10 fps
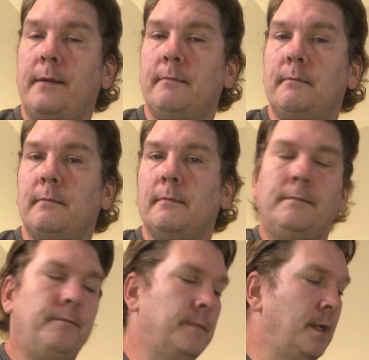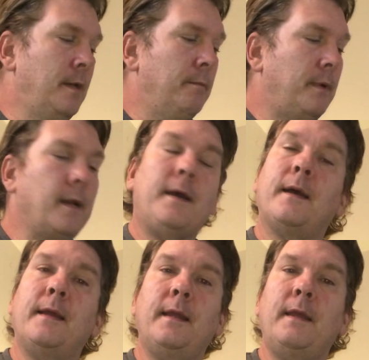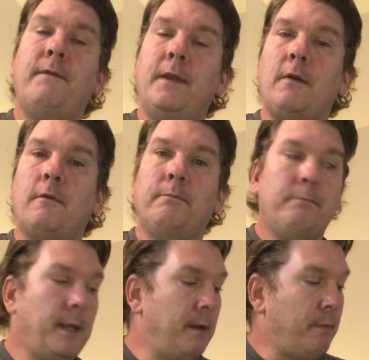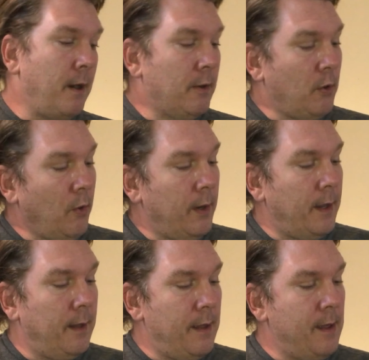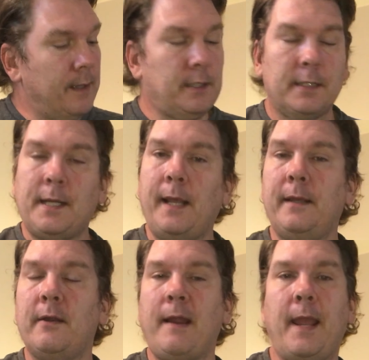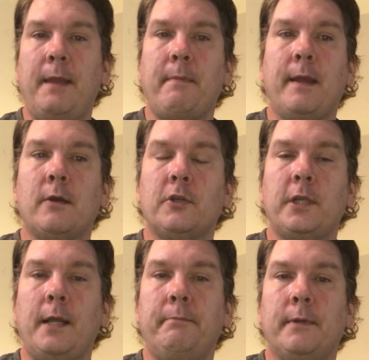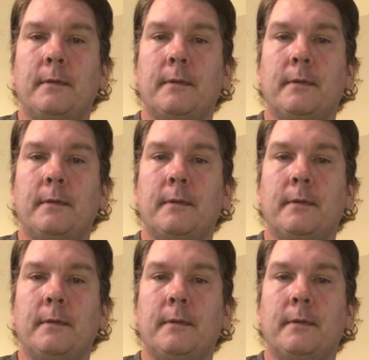But uh, if you don't play a bar chord, uh, just take your A minor shape